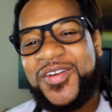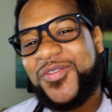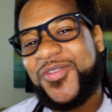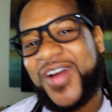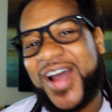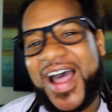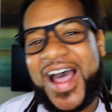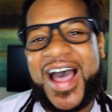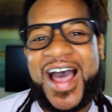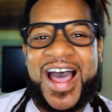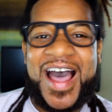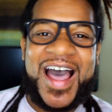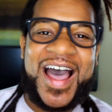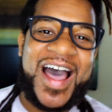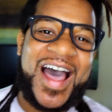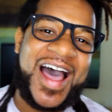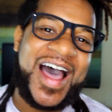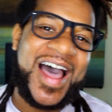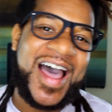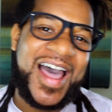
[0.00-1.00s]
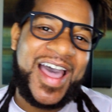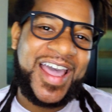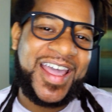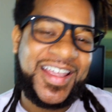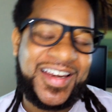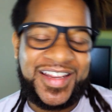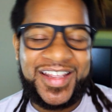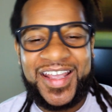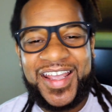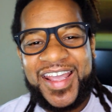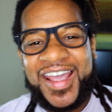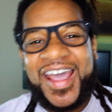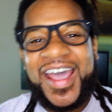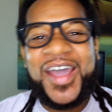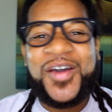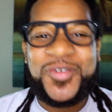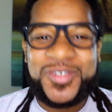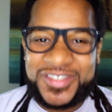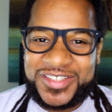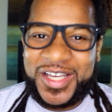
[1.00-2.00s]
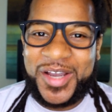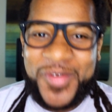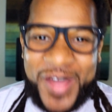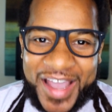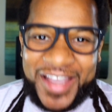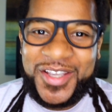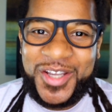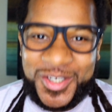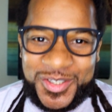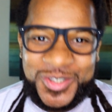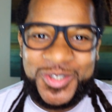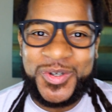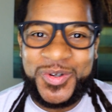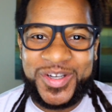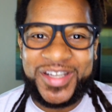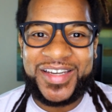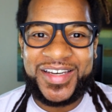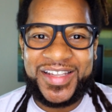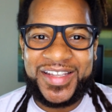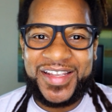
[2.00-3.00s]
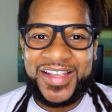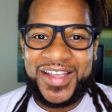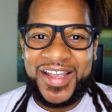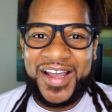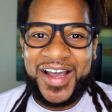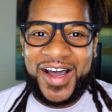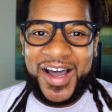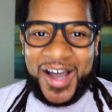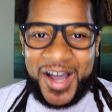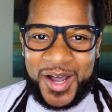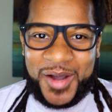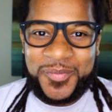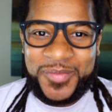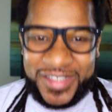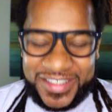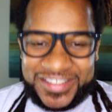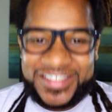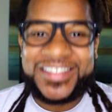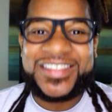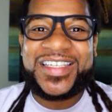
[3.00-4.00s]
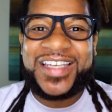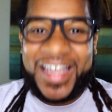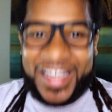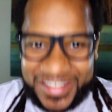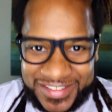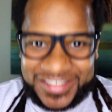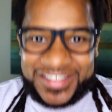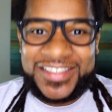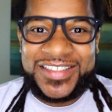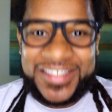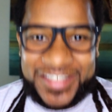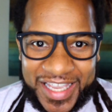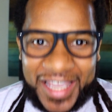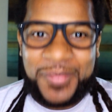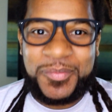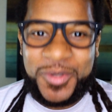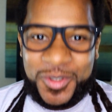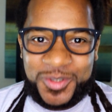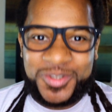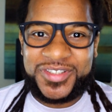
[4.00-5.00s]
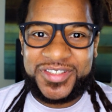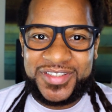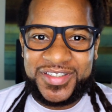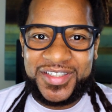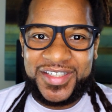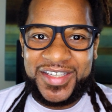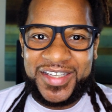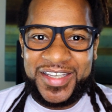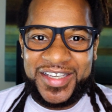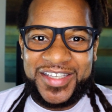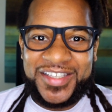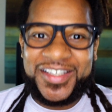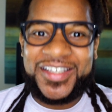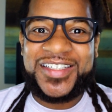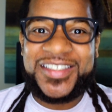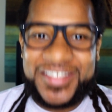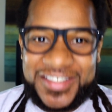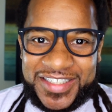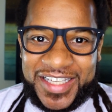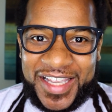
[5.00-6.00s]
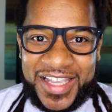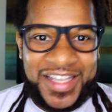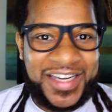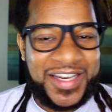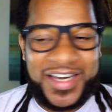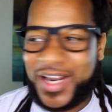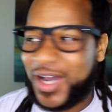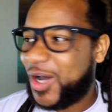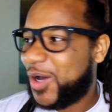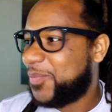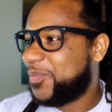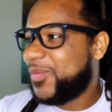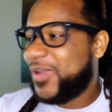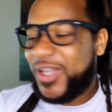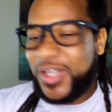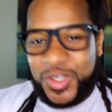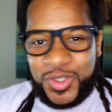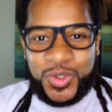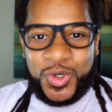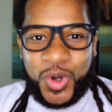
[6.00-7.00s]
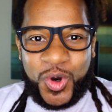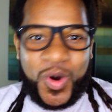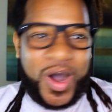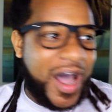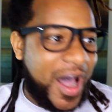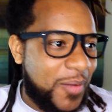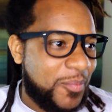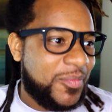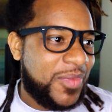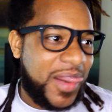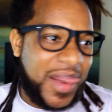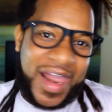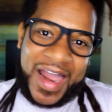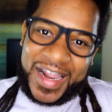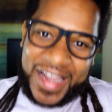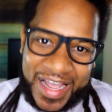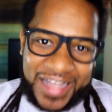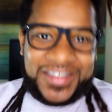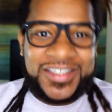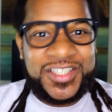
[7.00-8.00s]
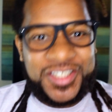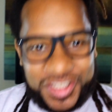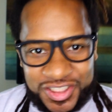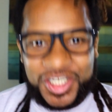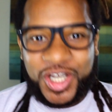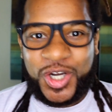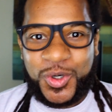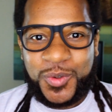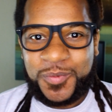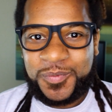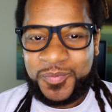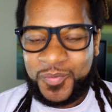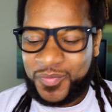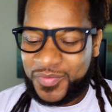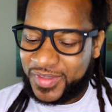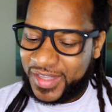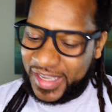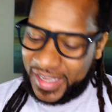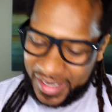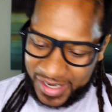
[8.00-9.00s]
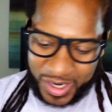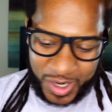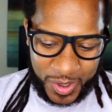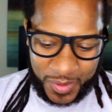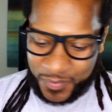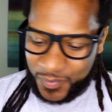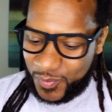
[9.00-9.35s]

and right. Hey, what's up? How y'all doing? This is Langston Samuels. You understand? And you know, I got this show, and